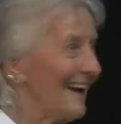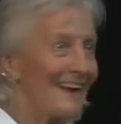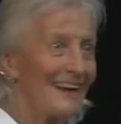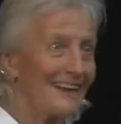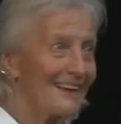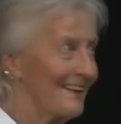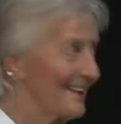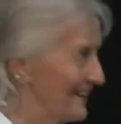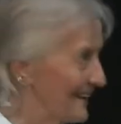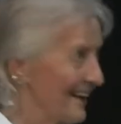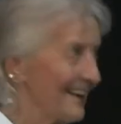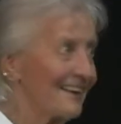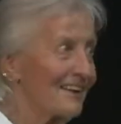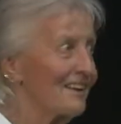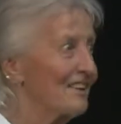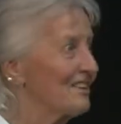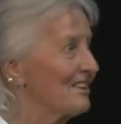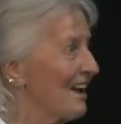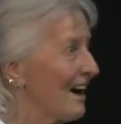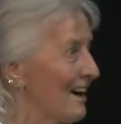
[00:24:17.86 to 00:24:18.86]
And get
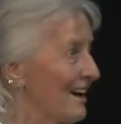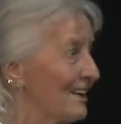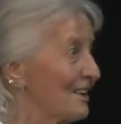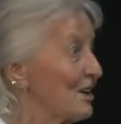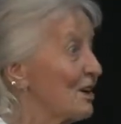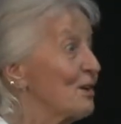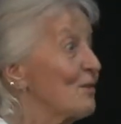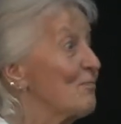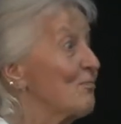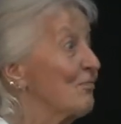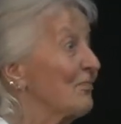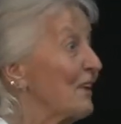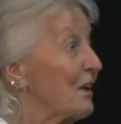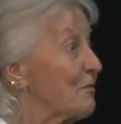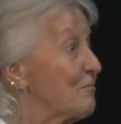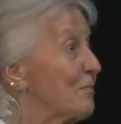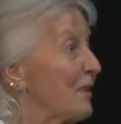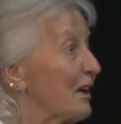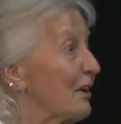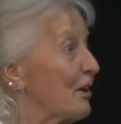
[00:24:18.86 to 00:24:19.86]
it done.
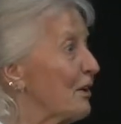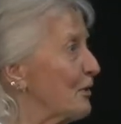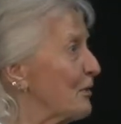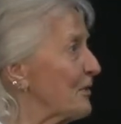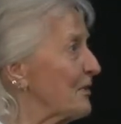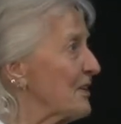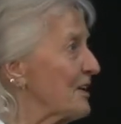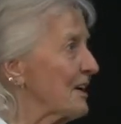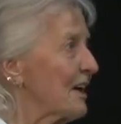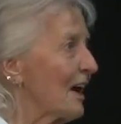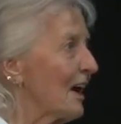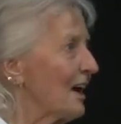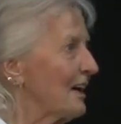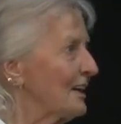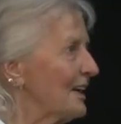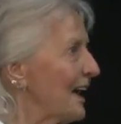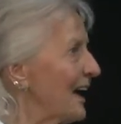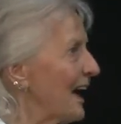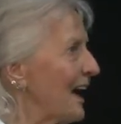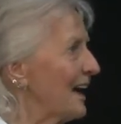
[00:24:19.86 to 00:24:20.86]
Because
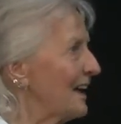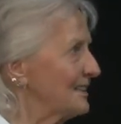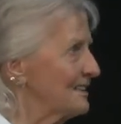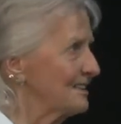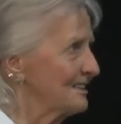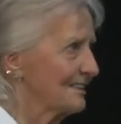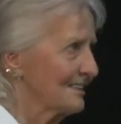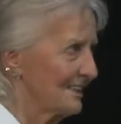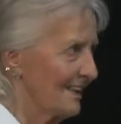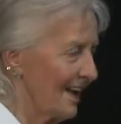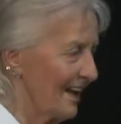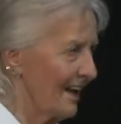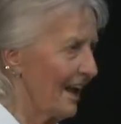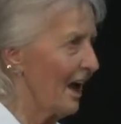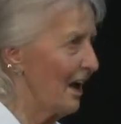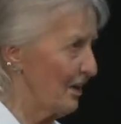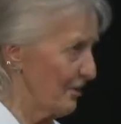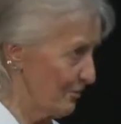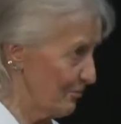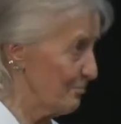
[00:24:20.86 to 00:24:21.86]

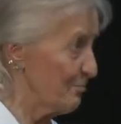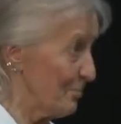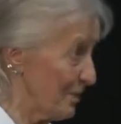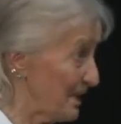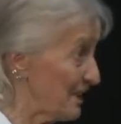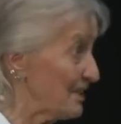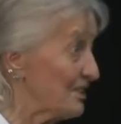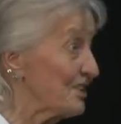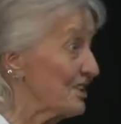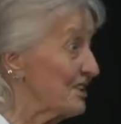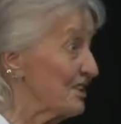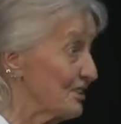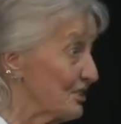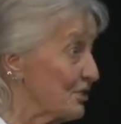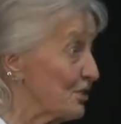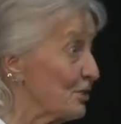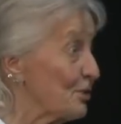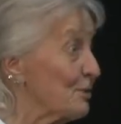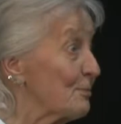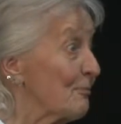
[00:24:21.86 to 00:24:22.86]
I've been a
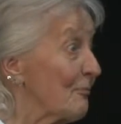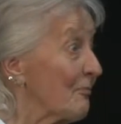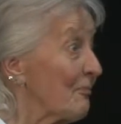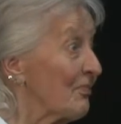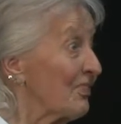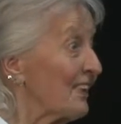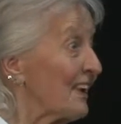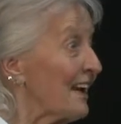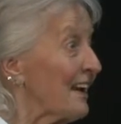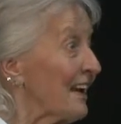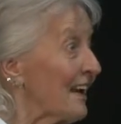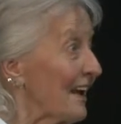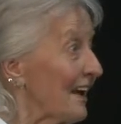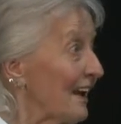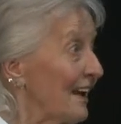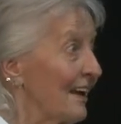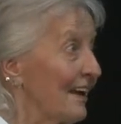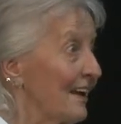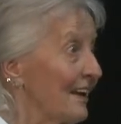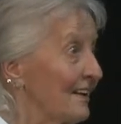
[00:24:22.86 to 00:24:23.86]
teacher.
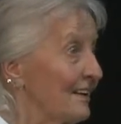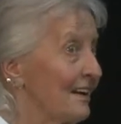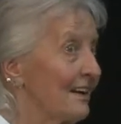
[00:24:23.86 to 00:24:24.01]
And